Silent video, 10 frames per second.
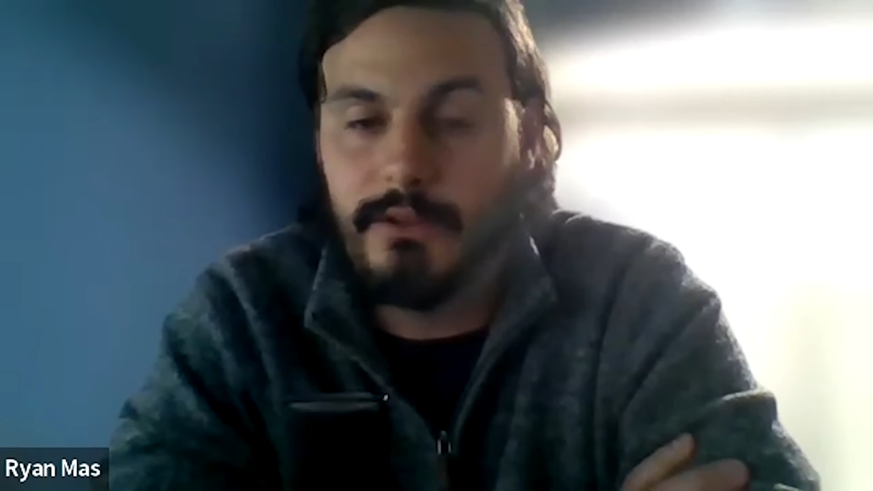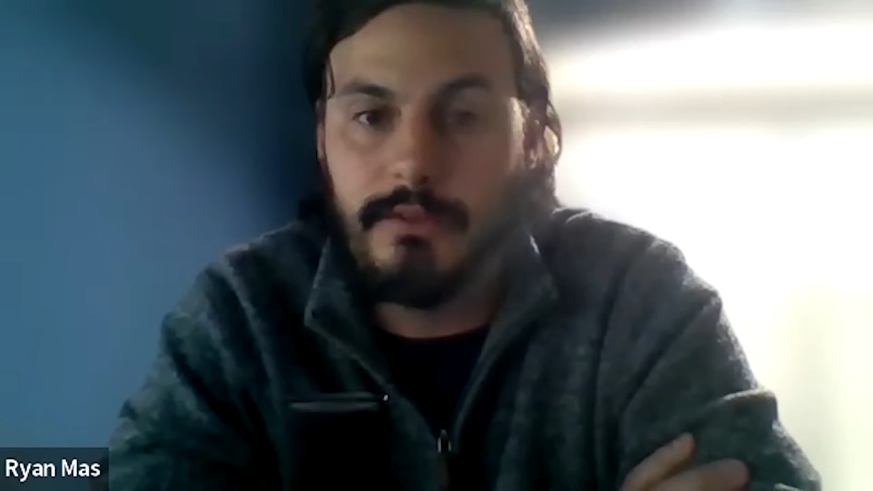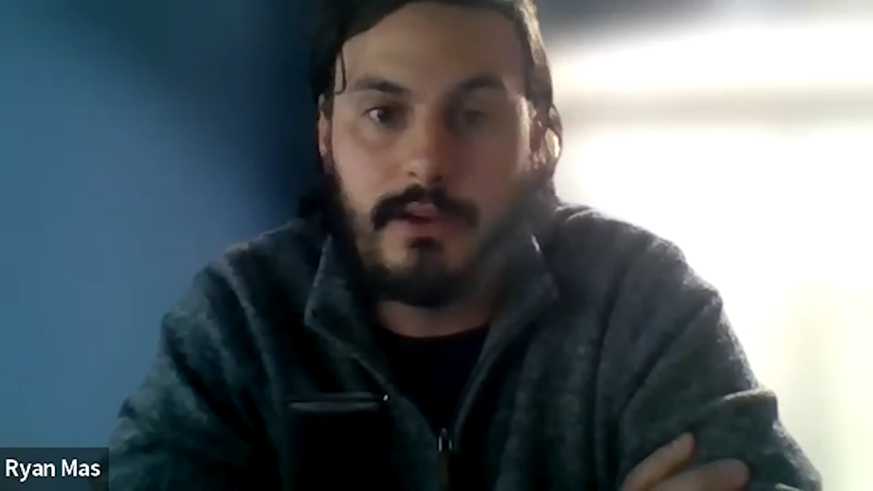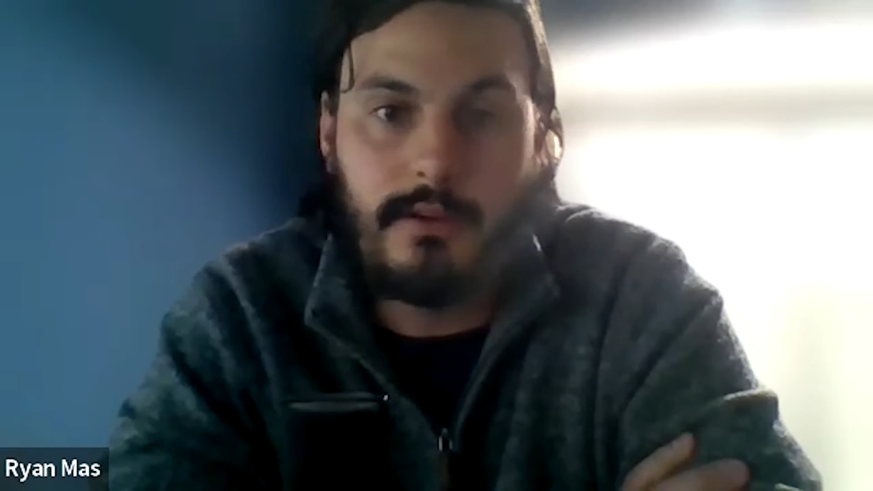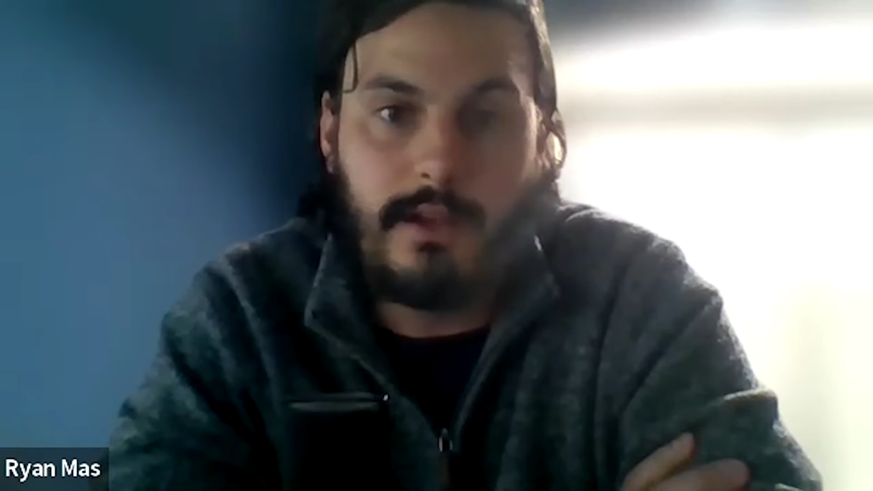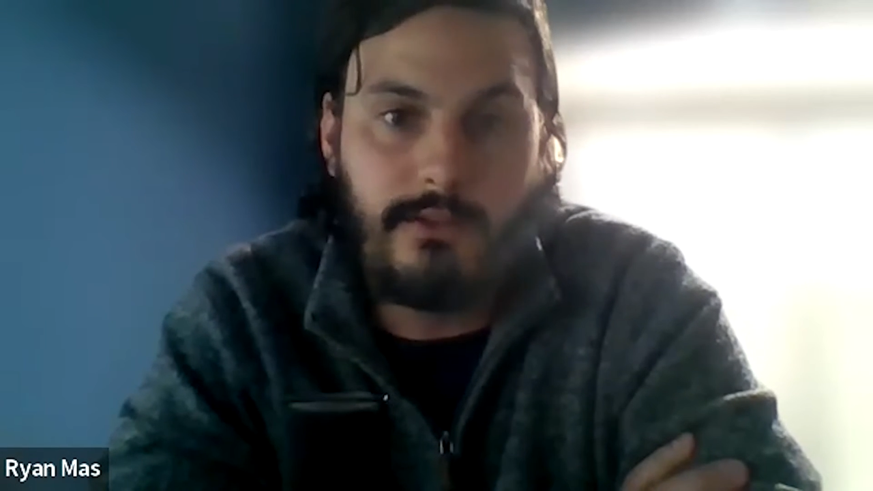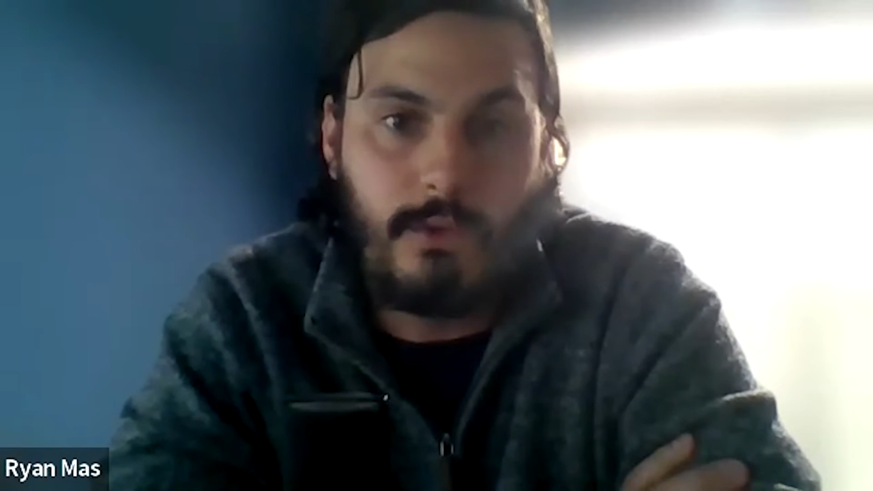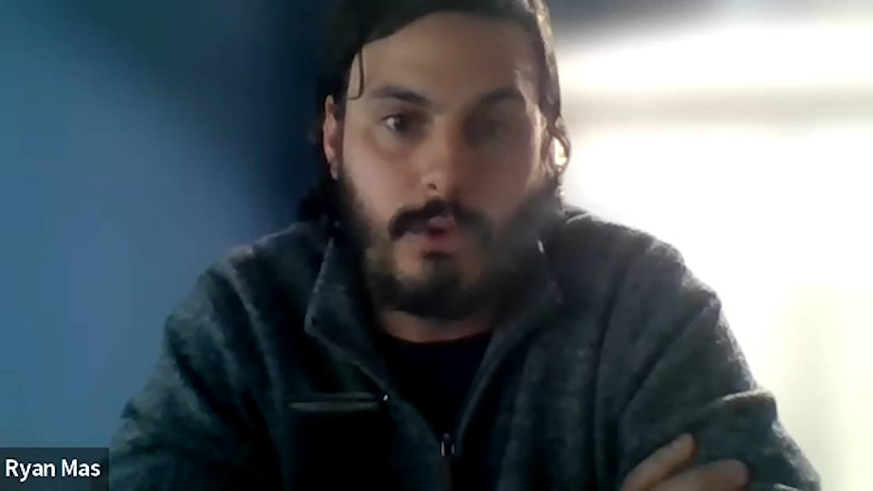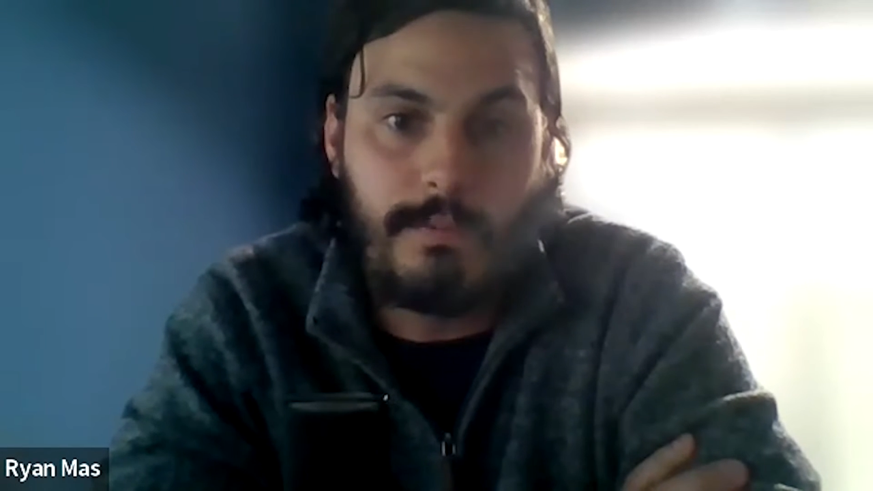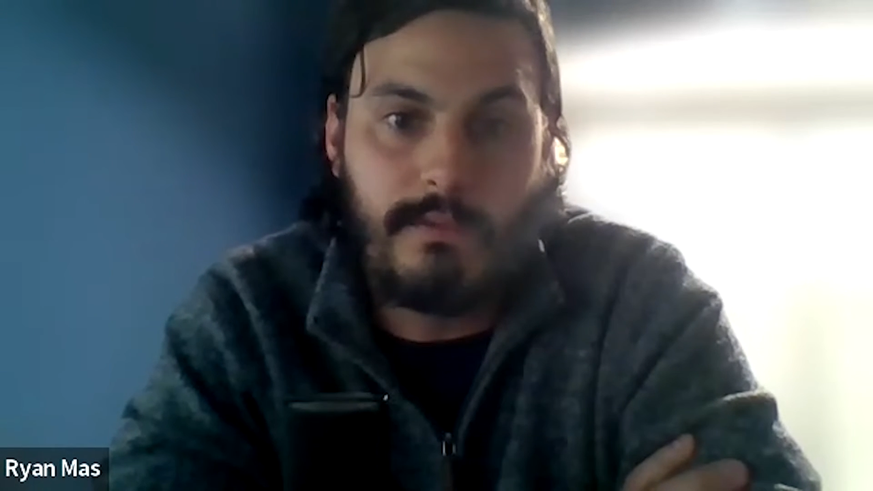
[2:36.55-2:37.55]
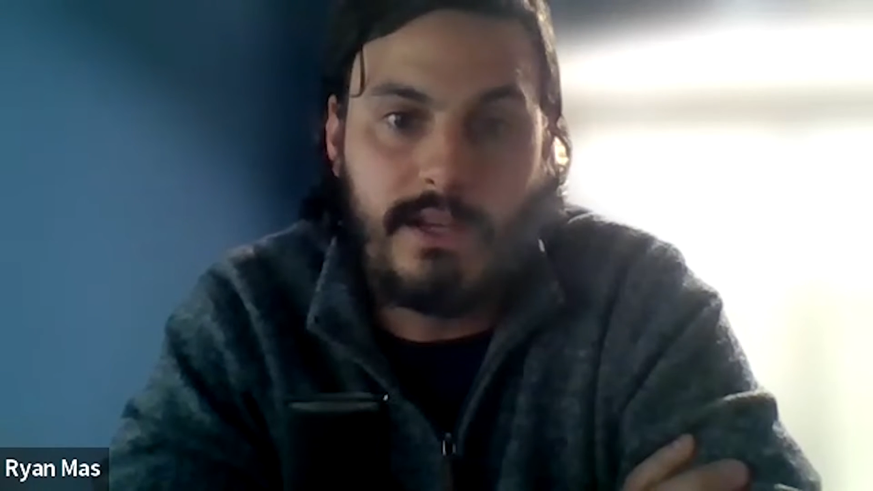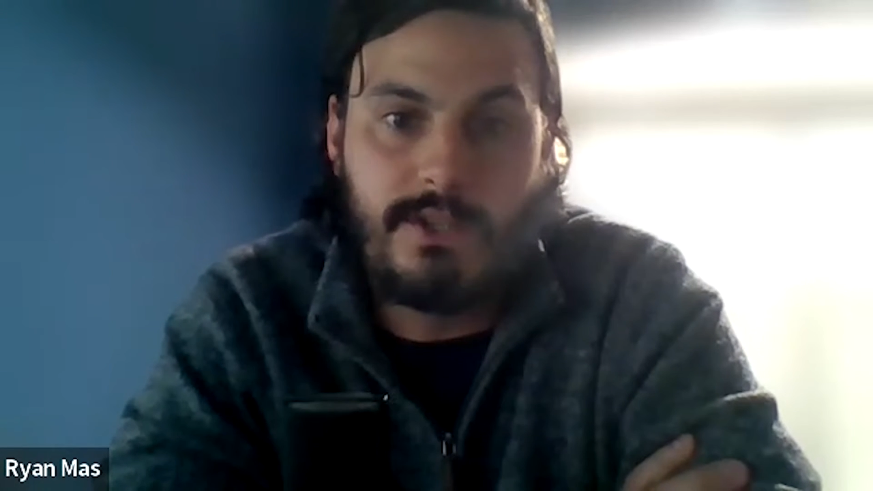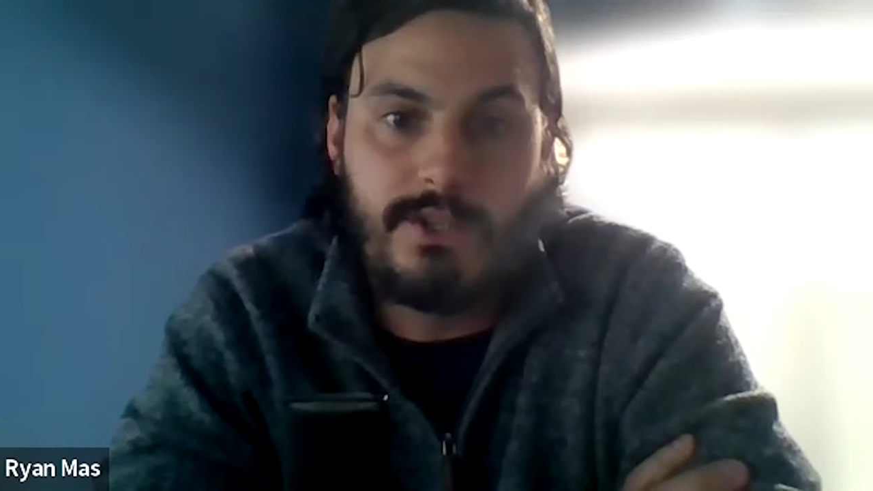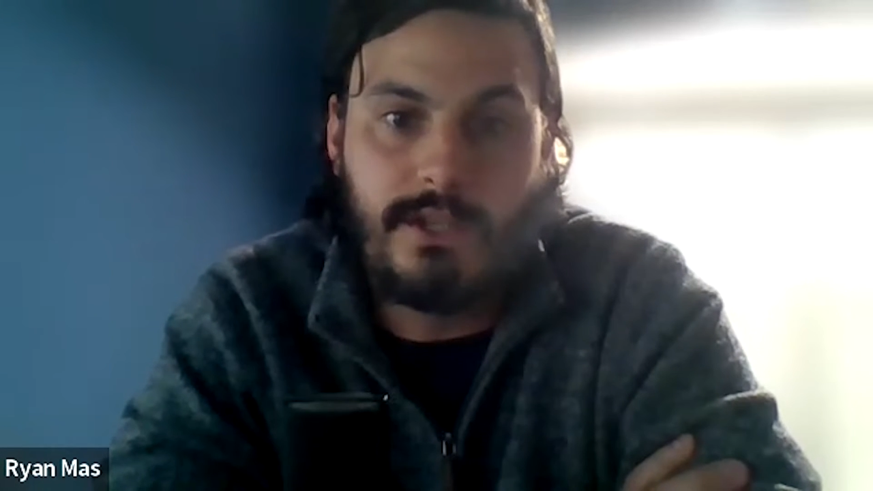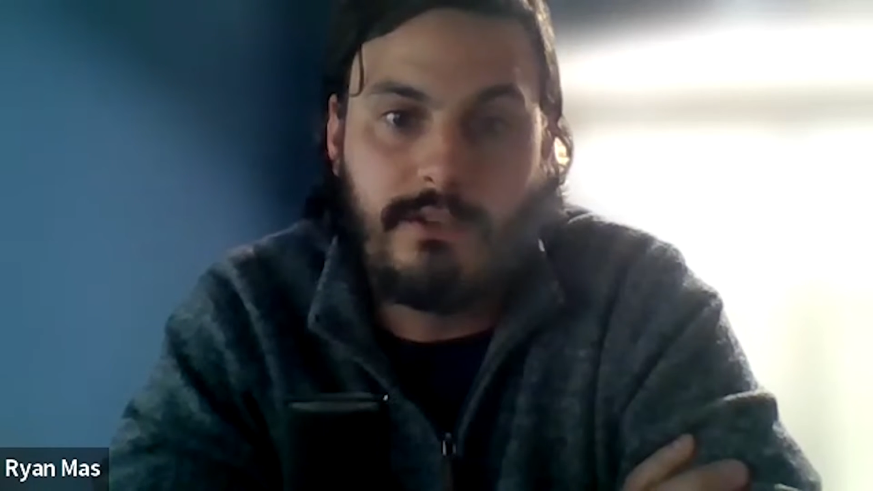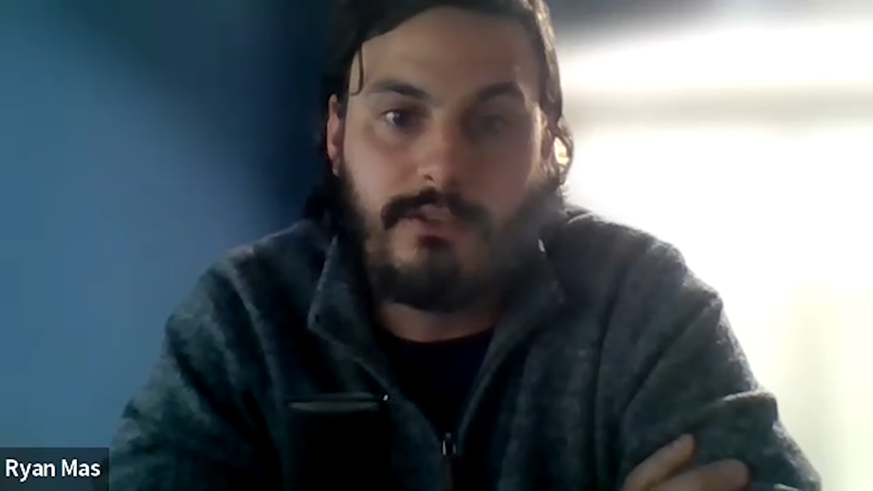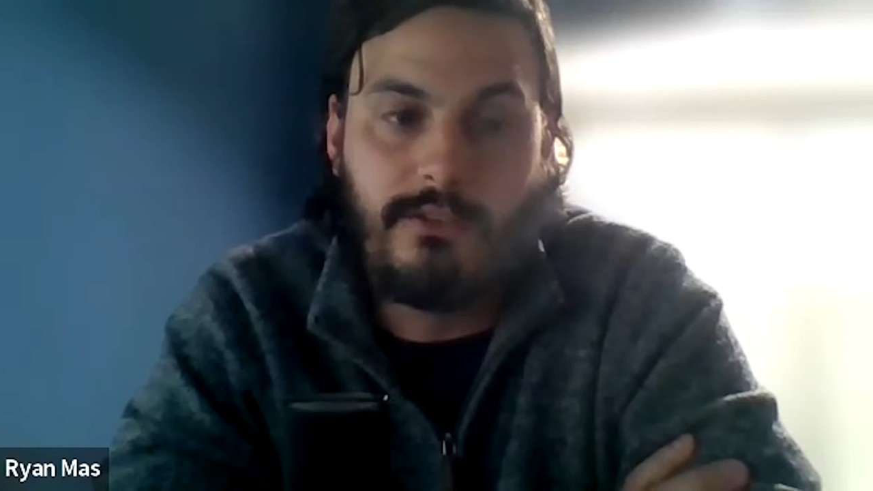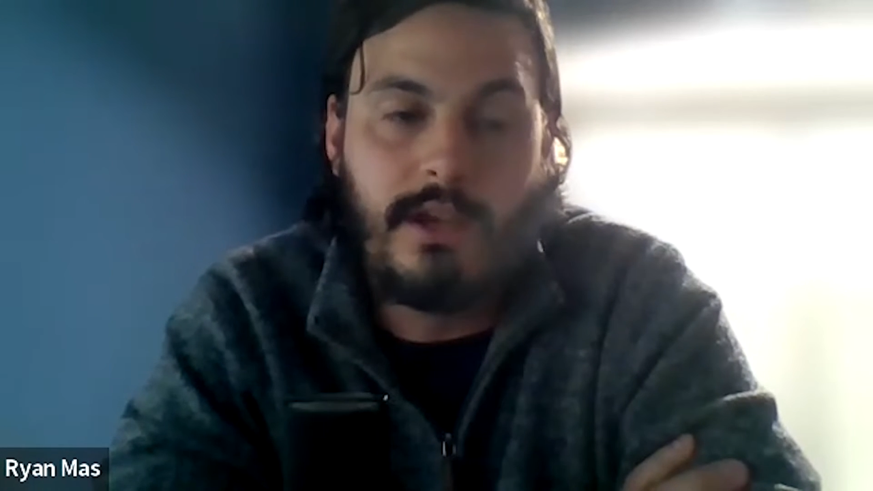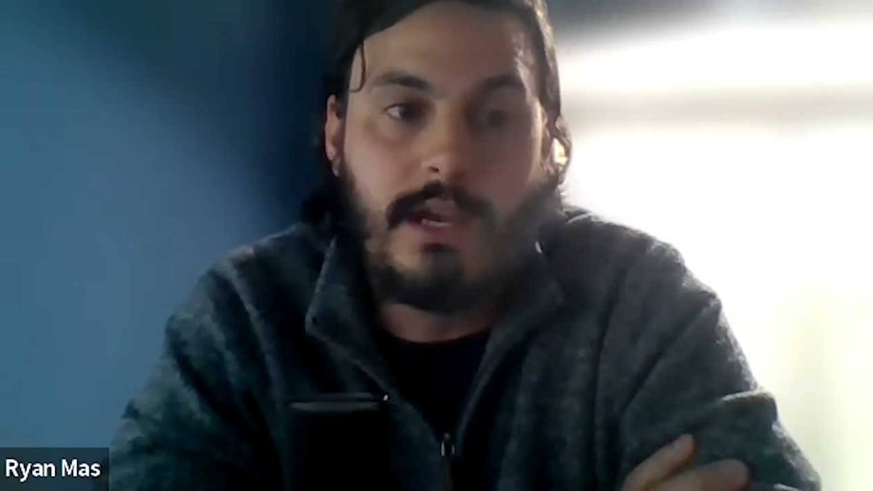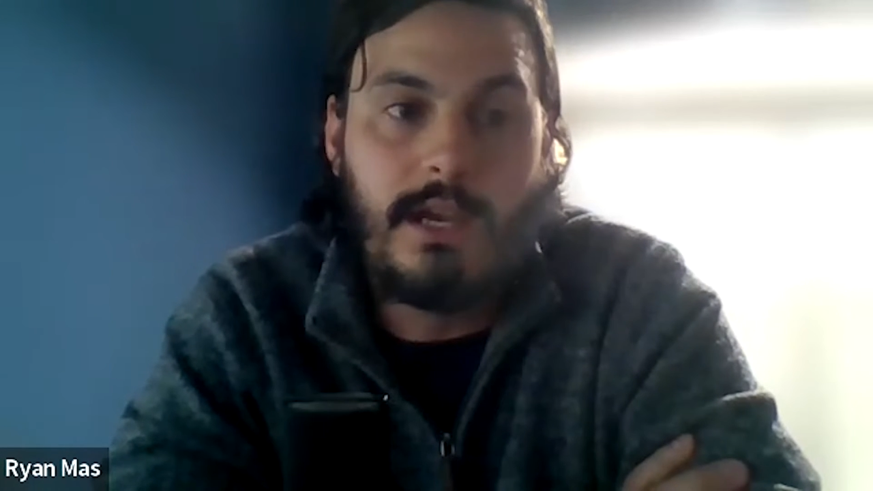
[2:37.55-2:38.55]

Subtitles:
there that are S corporations,